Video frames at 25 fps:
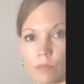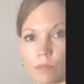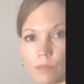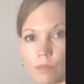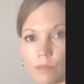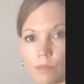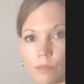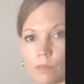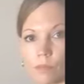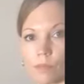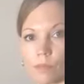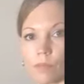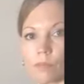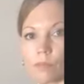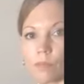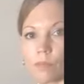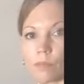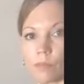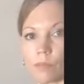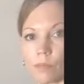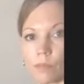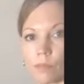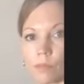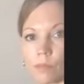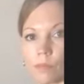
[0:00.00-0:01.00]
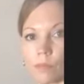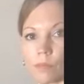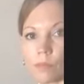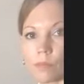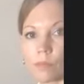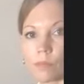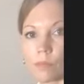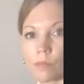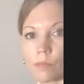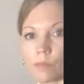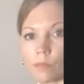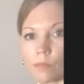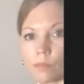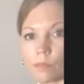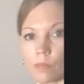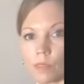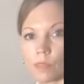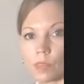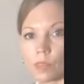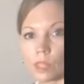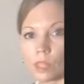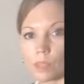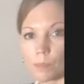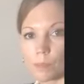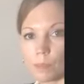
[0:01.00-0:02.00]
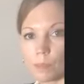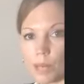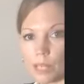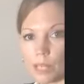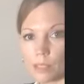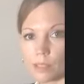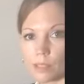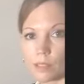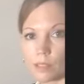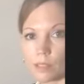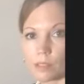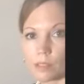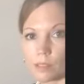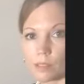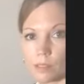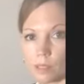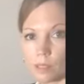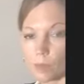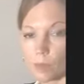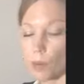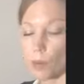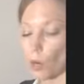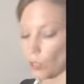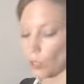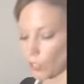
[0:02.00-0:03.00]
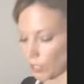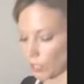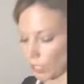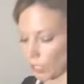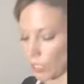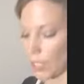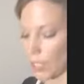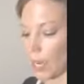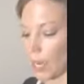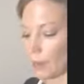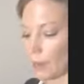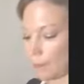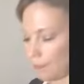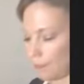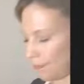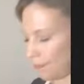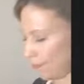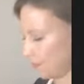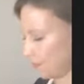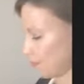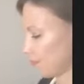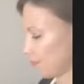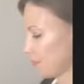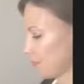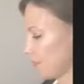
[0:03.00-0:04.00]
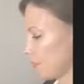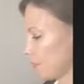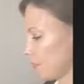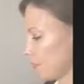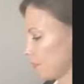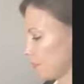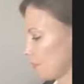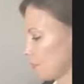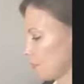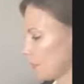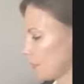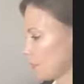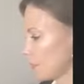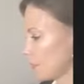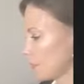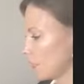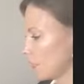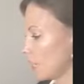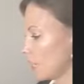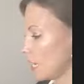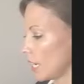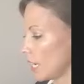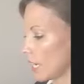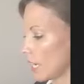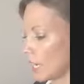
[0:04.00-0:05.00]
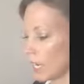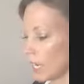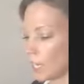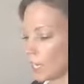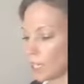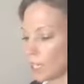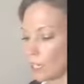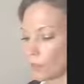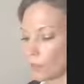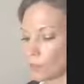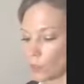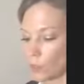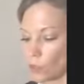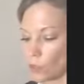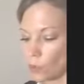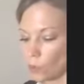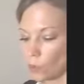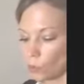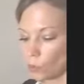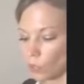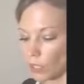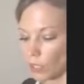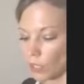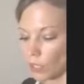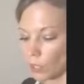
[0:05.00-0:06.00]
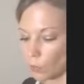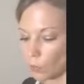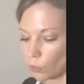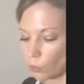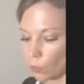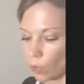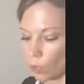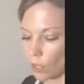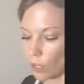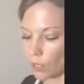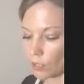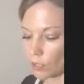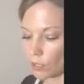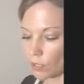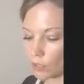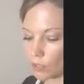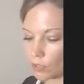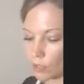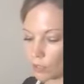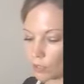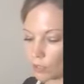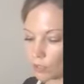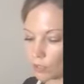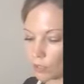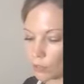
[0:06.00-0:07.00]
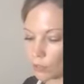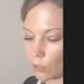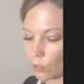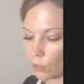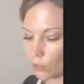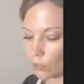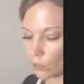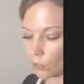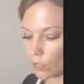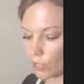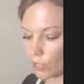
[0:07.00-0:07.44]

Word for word: the parsley. The parsley, yeah. Okay. okay. And if you really want you can